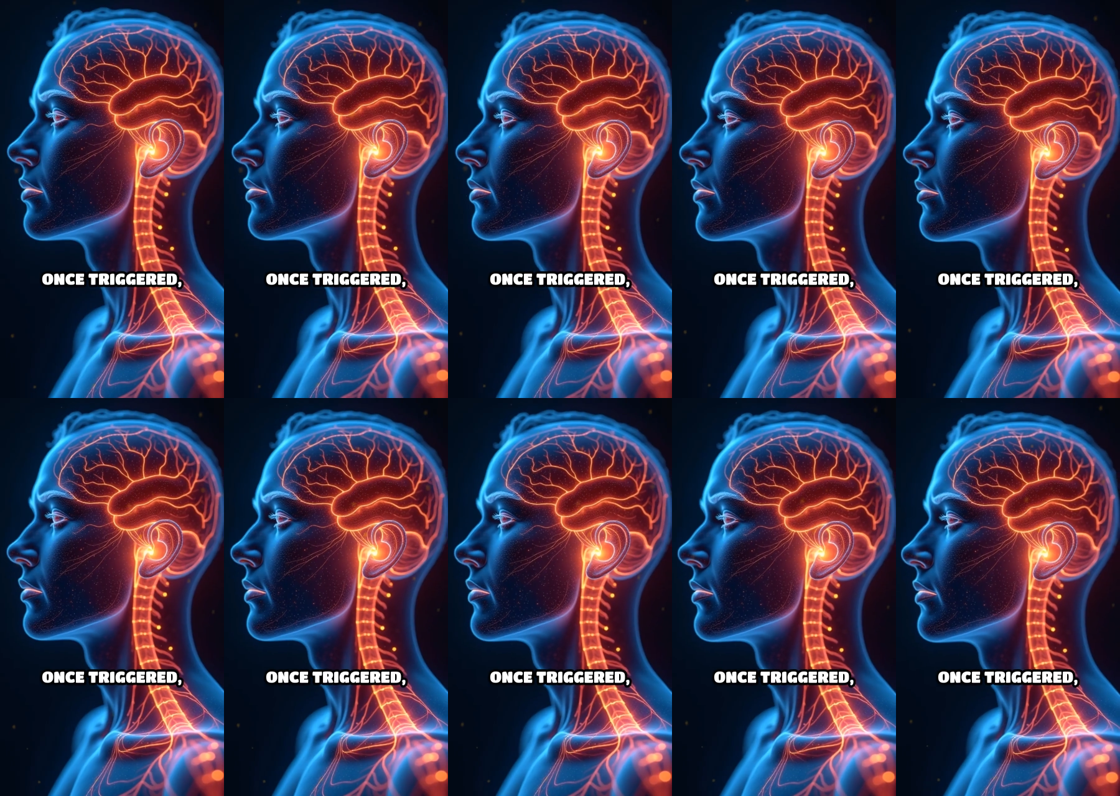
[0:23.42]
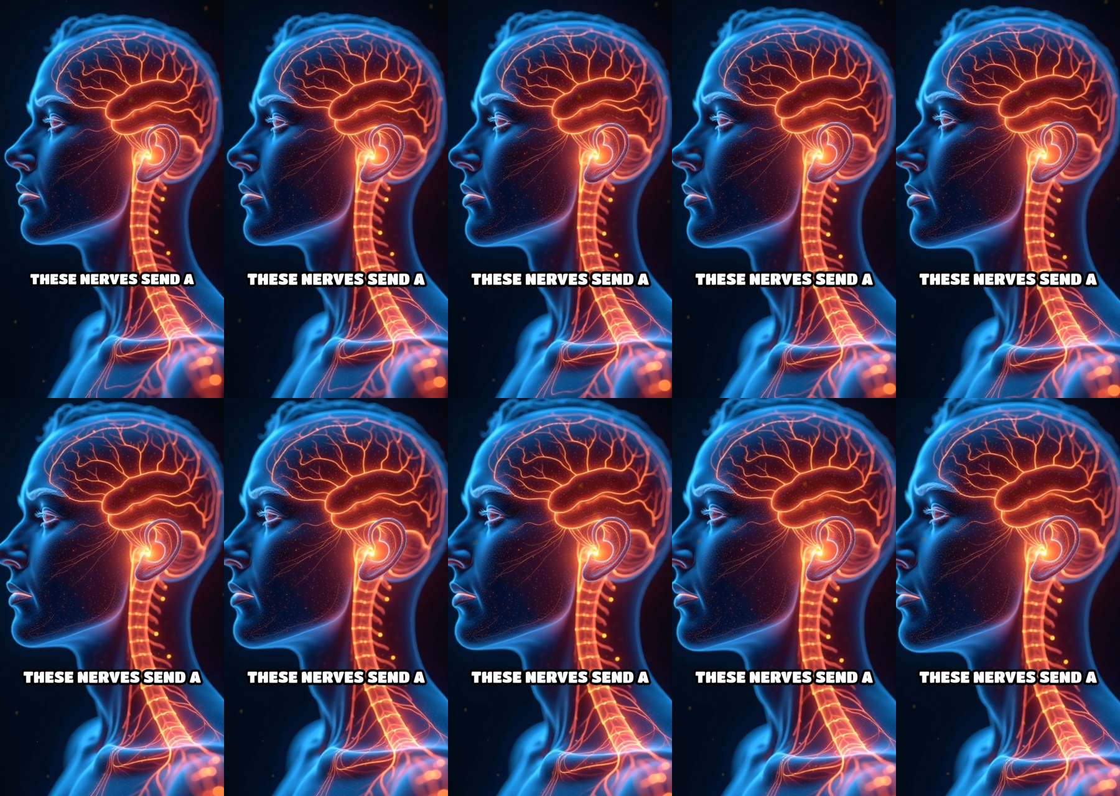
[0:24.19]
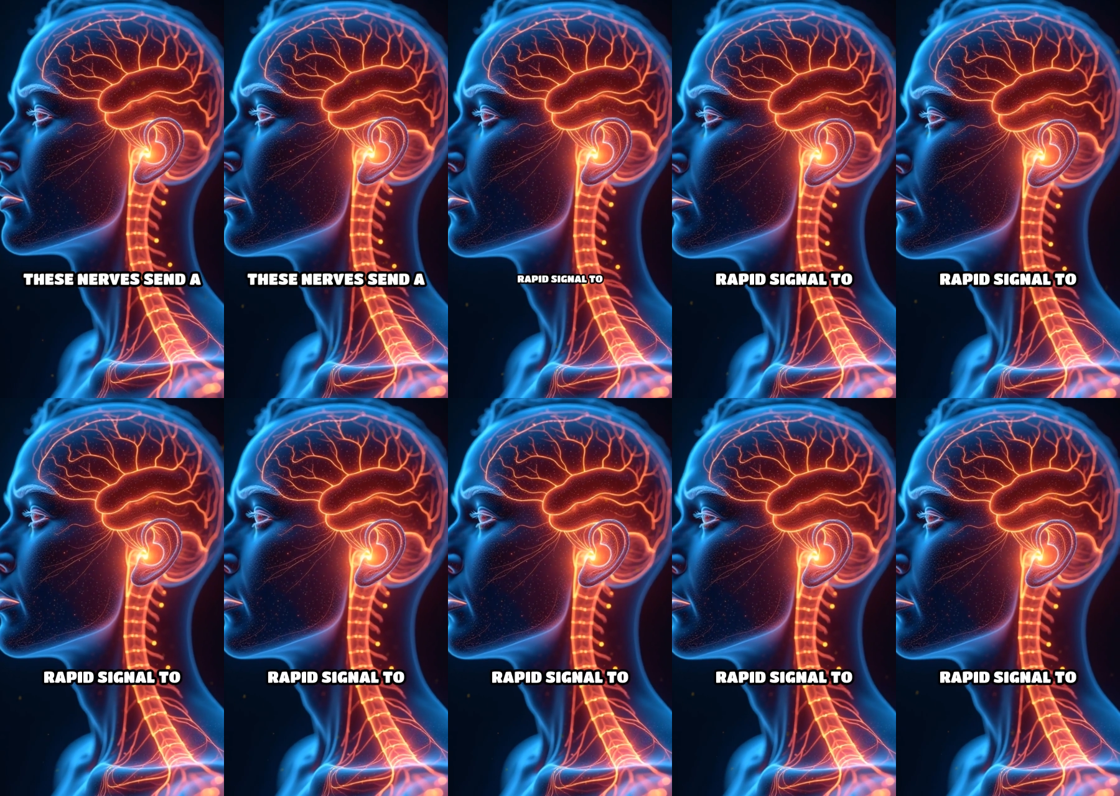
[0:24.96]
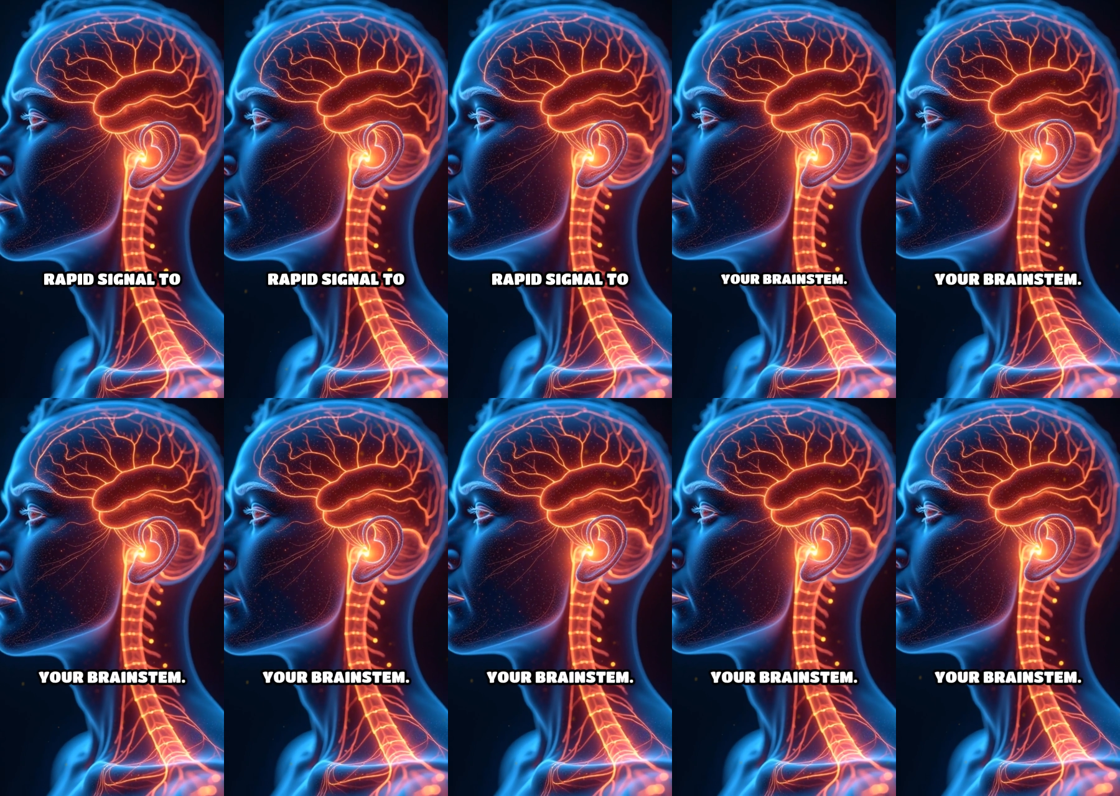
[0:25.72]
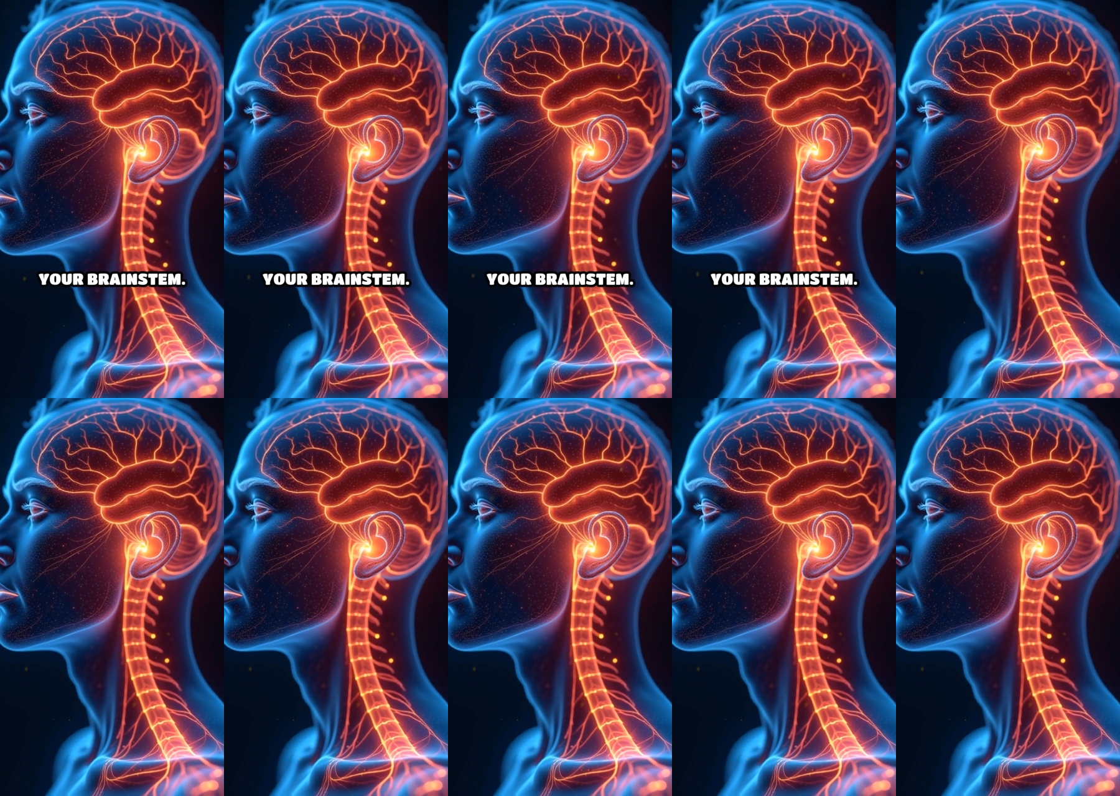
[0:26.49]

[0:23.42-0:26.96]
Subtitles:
[unreadable: no face in view]